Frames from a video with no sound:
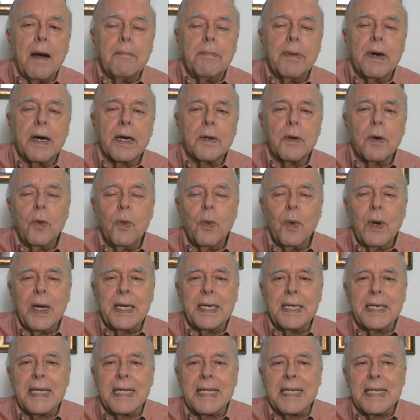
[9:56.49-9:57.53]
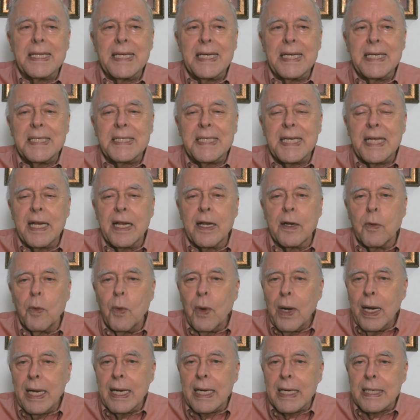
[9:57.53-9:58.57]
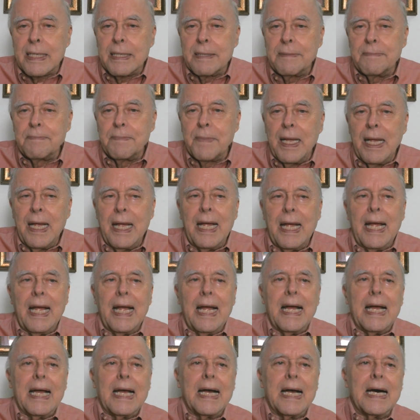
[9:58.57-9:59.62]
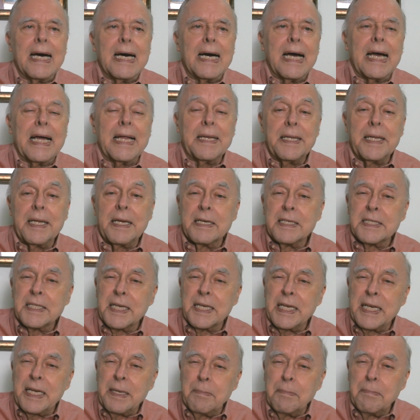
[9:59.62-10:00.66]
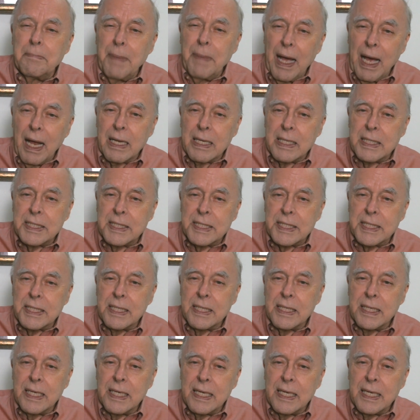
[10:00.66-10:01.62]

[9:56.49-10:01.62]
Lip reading: But when things get out of whack and there's an imbalance,